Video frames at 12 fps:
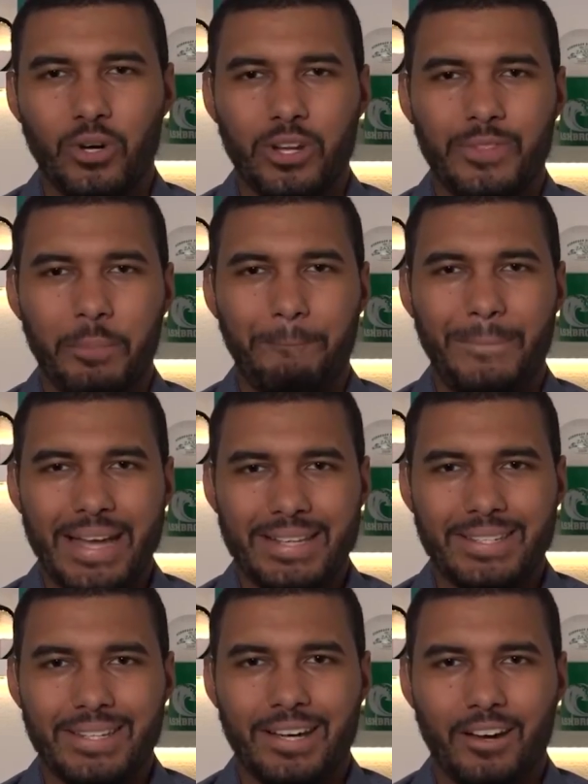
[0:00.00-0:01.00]
One of the
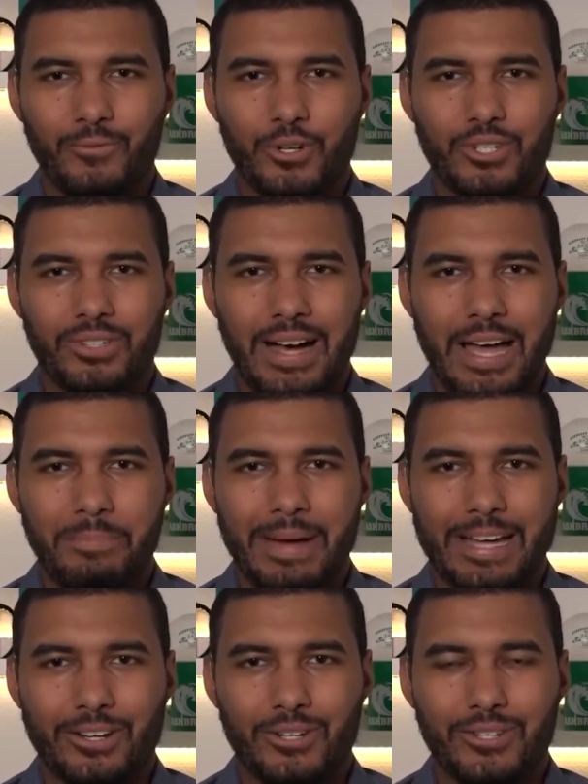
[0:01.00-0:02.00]
best coverage
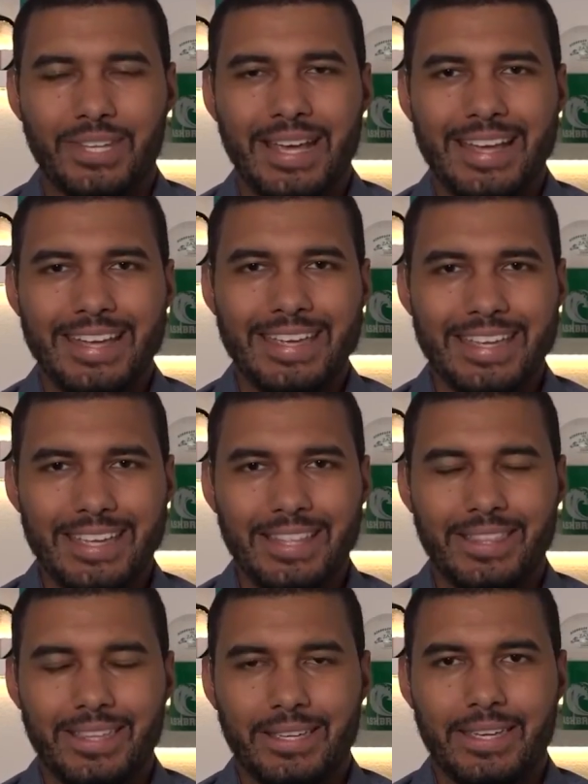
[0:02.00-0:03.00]
linebackers
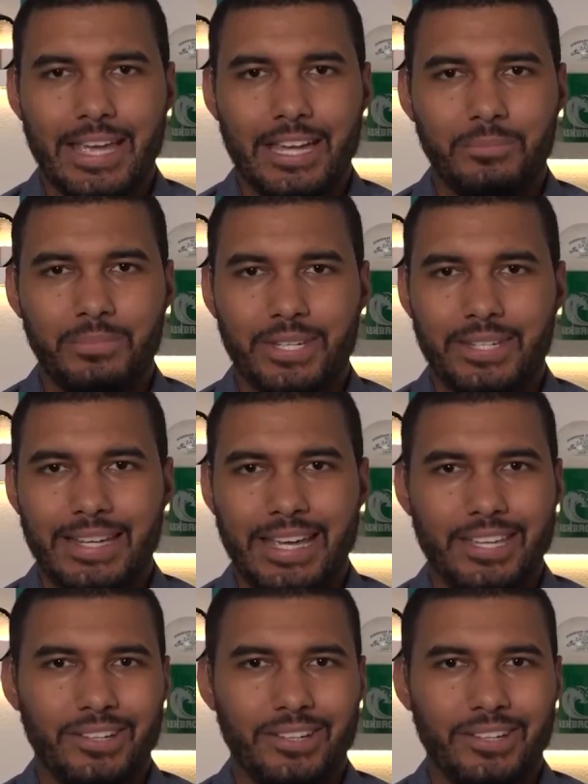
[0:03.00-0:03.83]
in the game today.